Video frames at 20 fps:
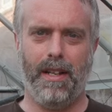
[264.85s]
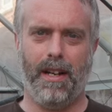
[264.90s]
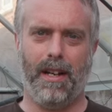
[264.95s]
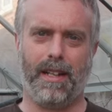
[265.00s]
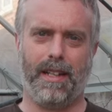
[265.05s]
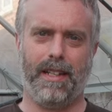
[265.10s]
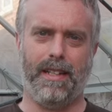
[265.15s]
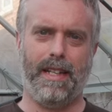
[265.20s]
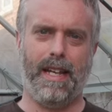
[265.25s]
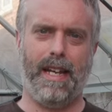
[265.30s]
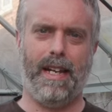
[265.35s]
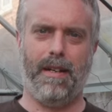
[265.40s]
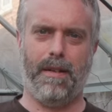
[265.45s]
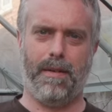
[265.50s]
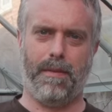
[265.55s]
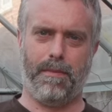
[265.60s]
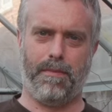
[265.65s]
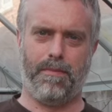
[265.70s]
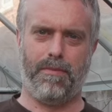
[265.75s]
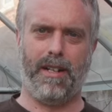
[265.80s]
I can
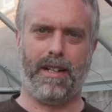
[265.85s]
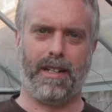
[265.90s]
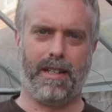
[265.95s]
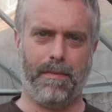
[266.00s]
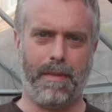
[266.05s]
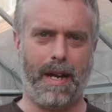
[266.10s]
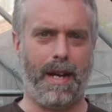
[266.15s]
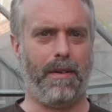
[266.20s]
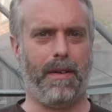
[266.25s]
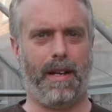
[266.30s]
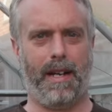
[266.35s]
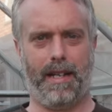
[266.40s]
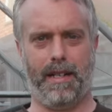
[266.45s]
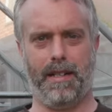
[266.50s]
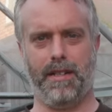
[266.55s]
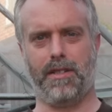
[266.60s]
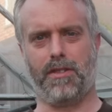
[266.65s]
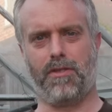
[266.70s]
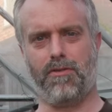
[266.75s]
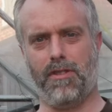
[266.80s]
then prick them out and